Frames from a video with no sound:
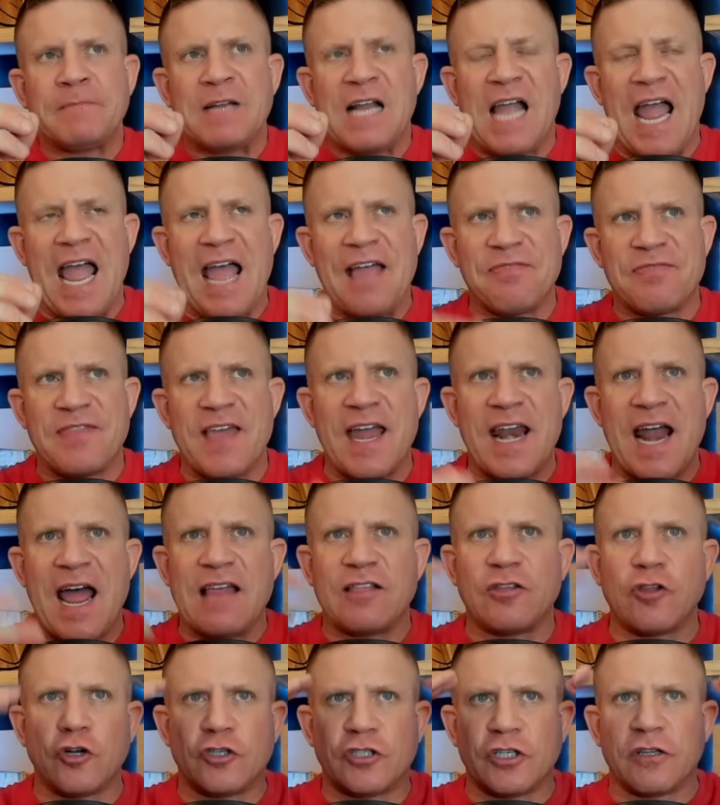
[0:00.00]
And then I
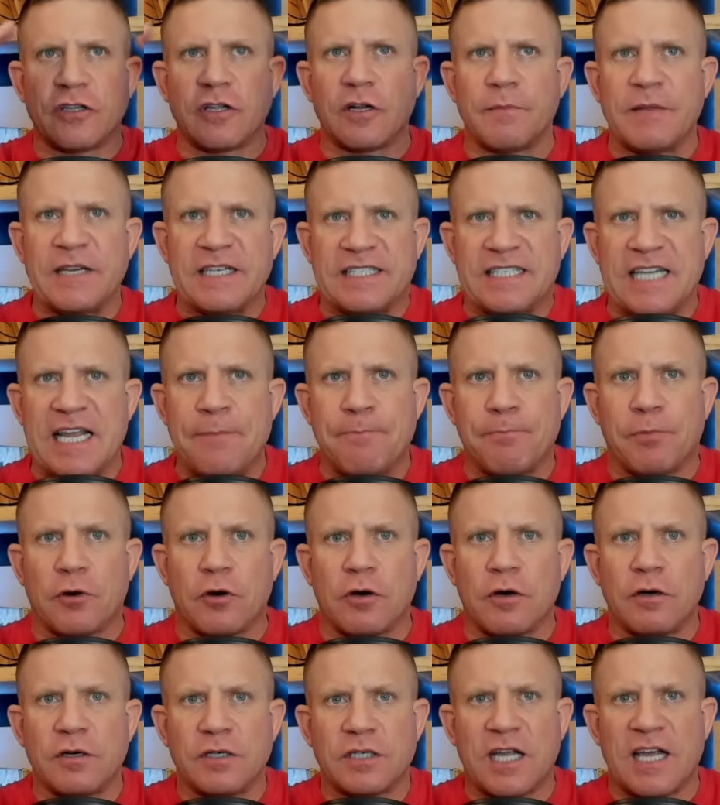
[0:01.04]
looked a little bit
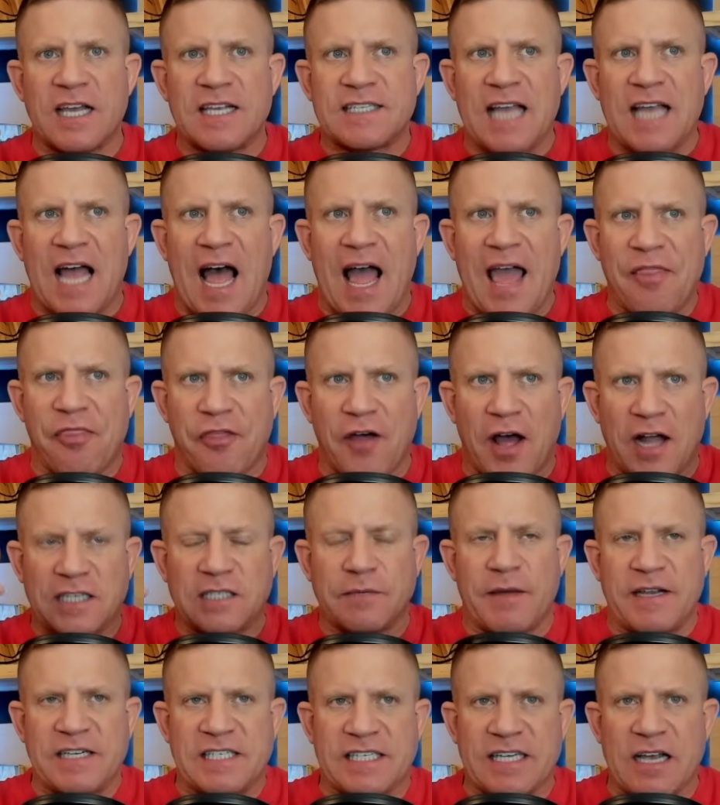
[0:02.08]
deeper because I thought to
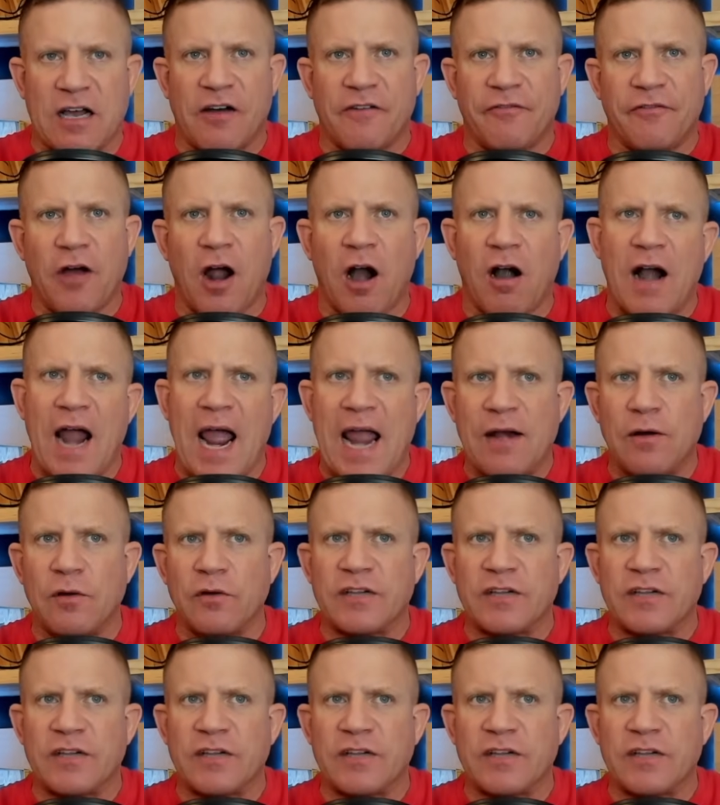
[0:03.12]
myself, all right,